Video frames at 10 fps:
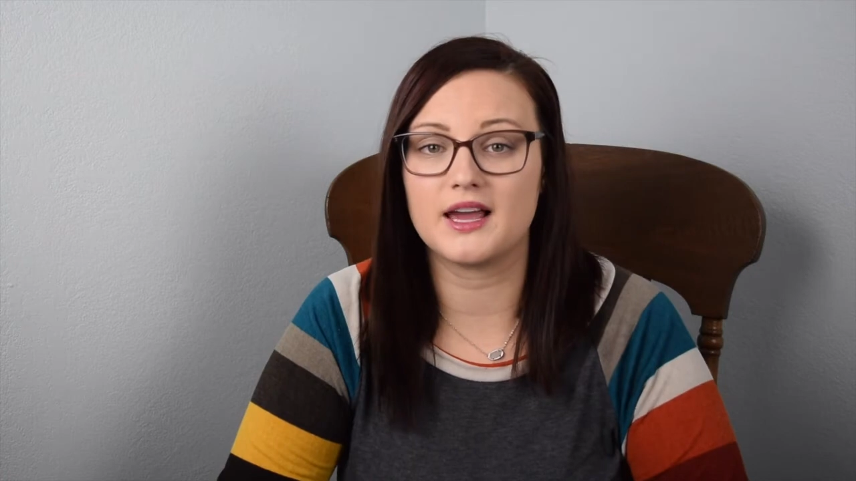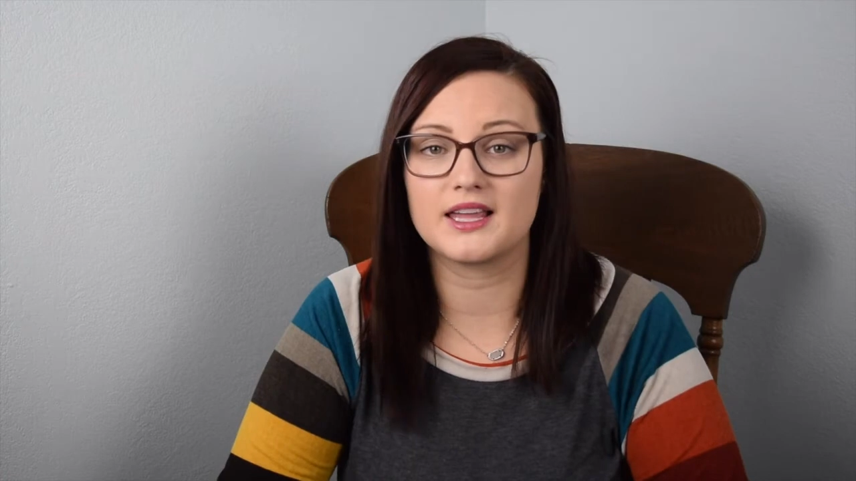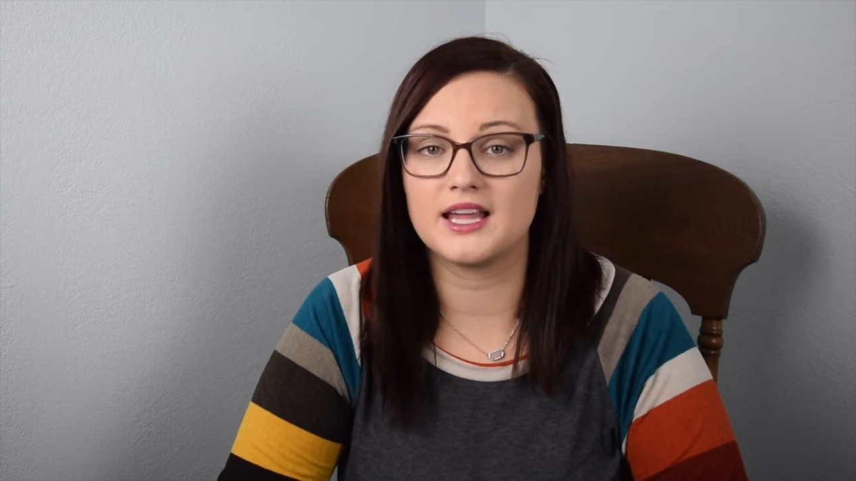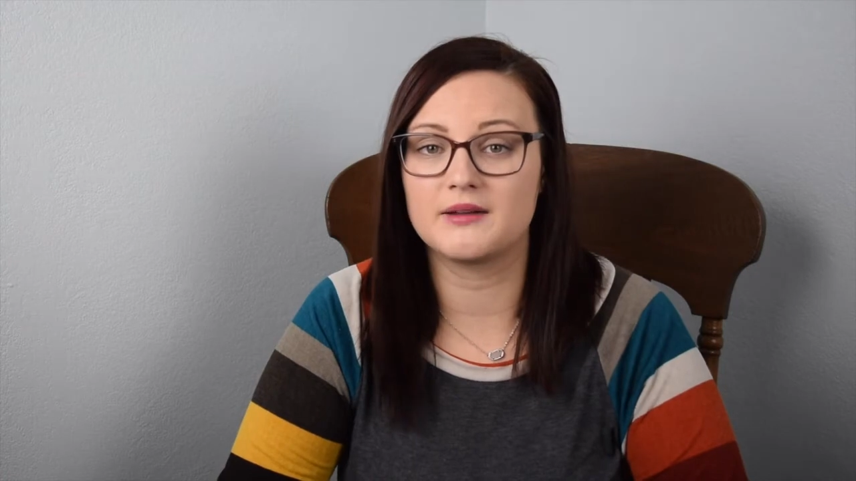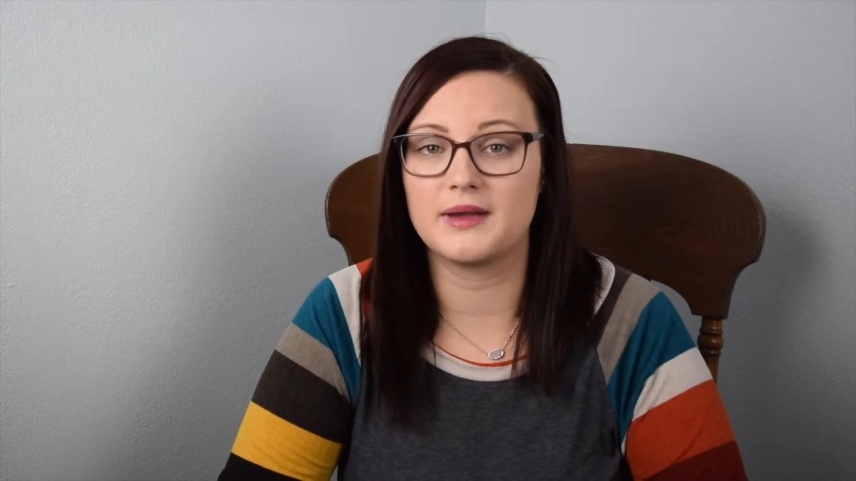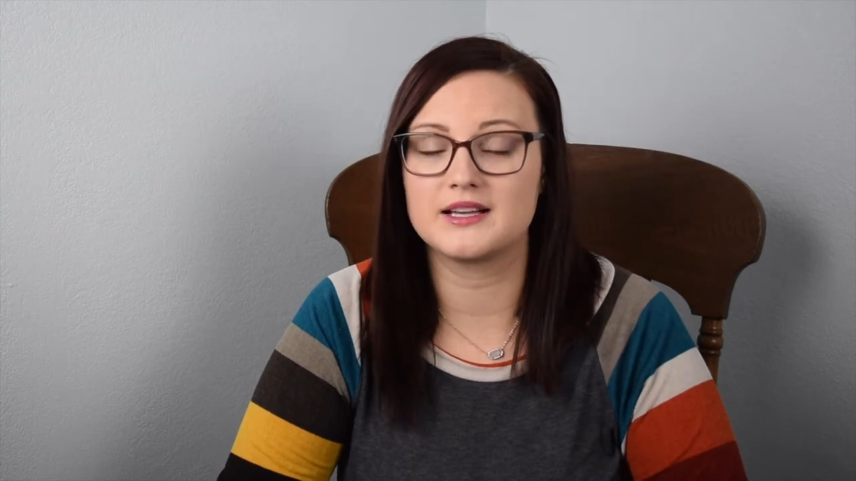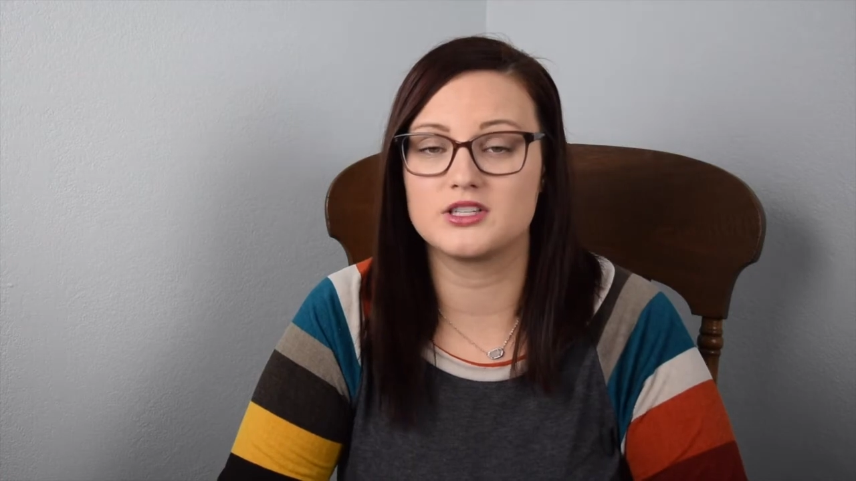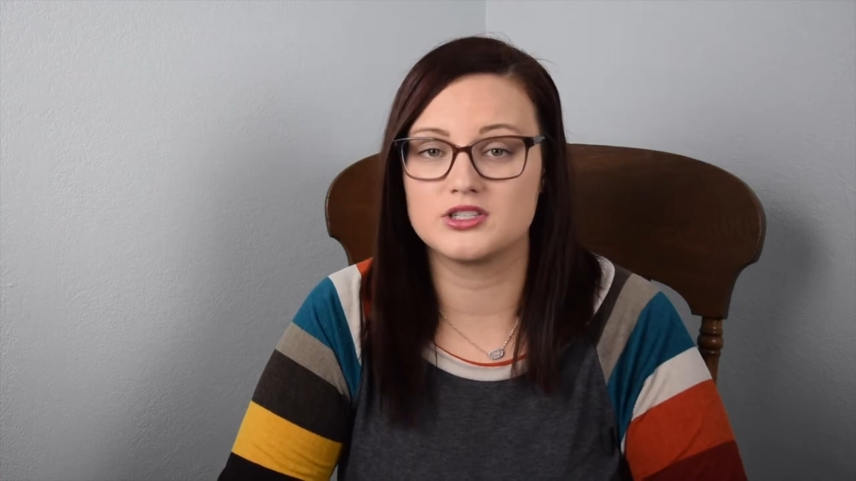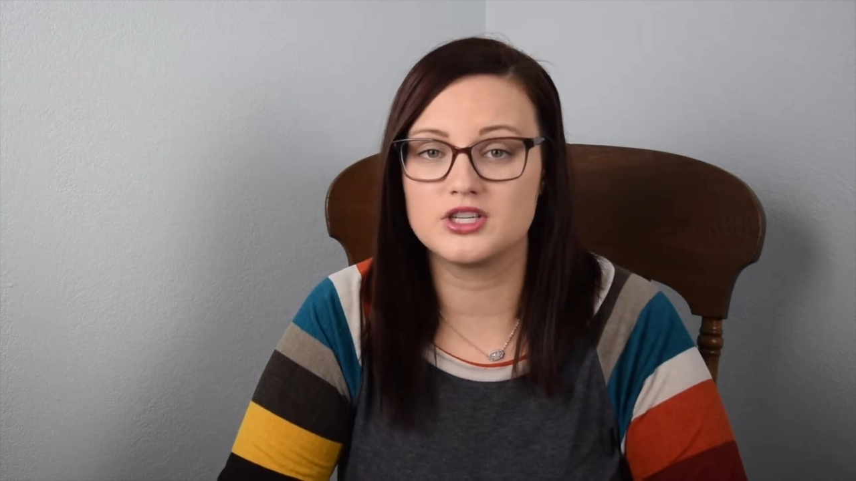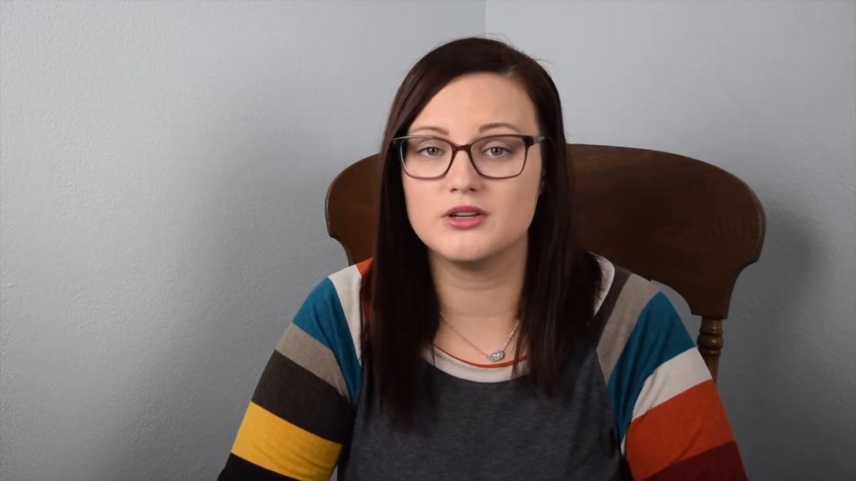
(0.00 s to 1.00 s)
I can't
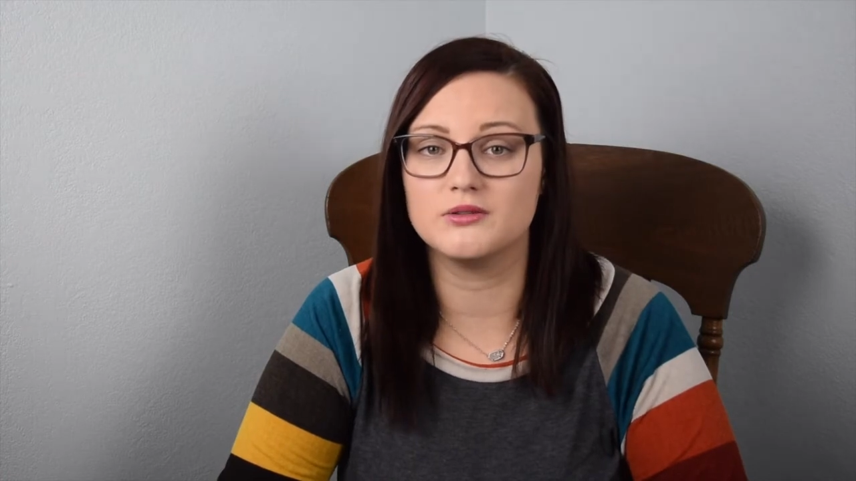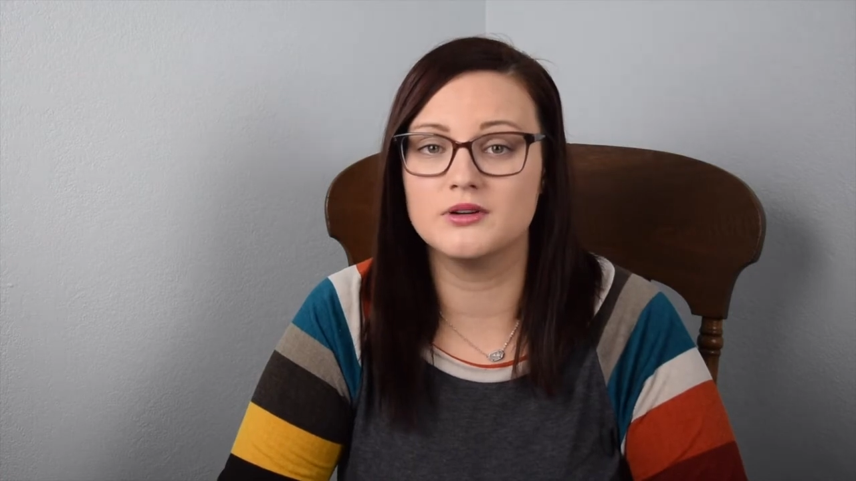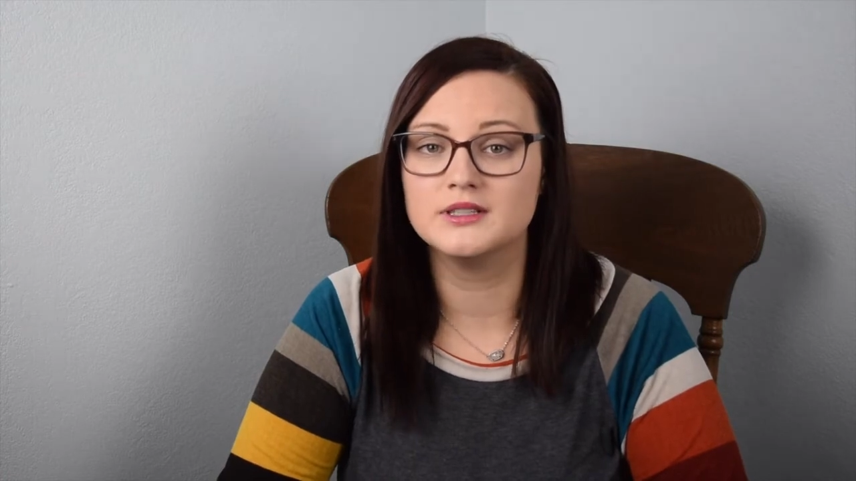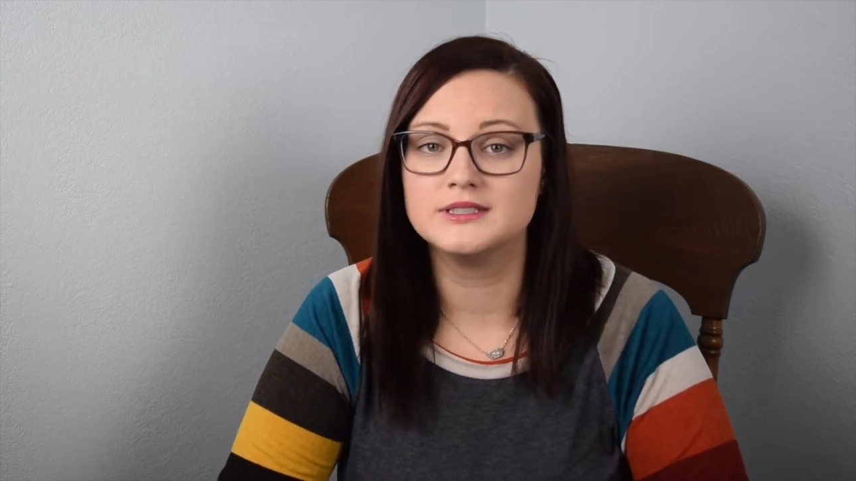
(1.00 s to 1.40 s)
imagine two.